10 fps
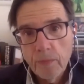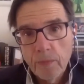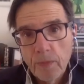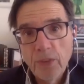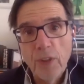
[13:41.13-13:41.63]

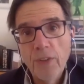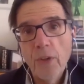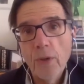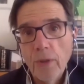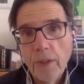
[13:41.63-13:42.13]
It's a
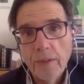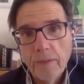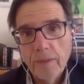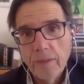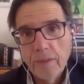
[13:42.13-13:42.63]
theory
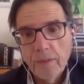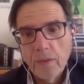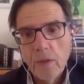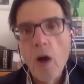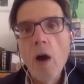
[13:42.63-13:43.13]

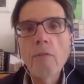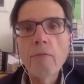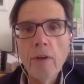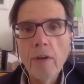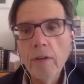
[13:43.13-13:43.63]
of
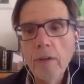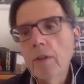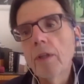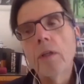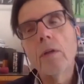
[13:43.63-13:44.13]

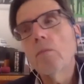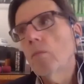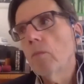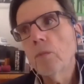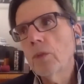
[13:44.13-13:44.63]

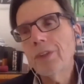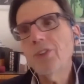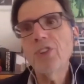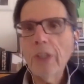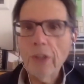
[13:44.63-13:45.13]
the
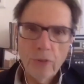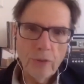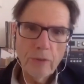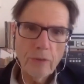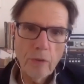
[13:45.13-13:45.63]

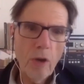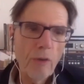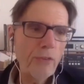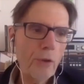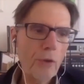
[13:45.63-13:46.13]
disease
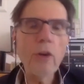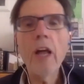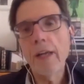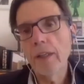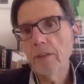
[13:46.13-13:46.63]
of your
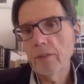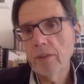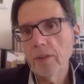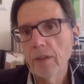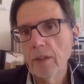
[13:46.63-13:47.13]
client.
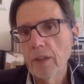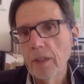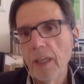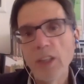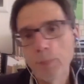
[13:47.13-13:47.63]

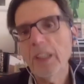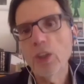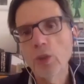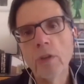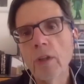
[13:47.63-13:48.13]
It's
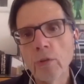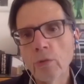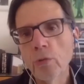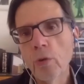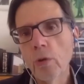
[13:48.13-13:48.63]
prediction and
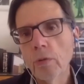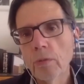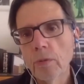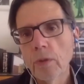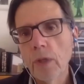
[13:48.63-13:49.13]
control.
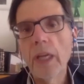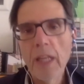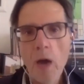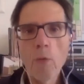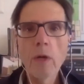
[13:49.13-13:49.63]
In
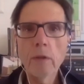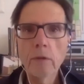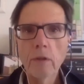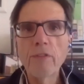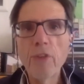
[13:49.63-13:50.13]
our
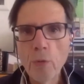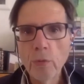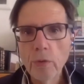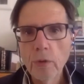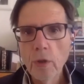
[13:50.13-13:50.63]

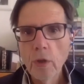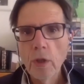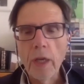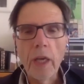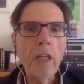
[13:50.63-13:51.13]
view,
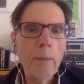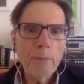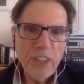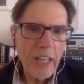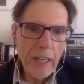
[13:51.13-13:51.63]
in a
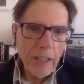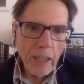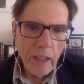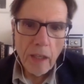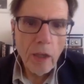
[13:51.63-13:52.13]

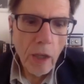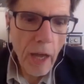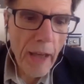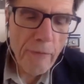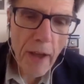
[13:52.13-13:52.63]
psychoanalysis,
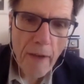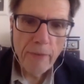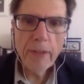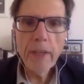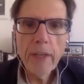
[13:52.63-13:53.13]
every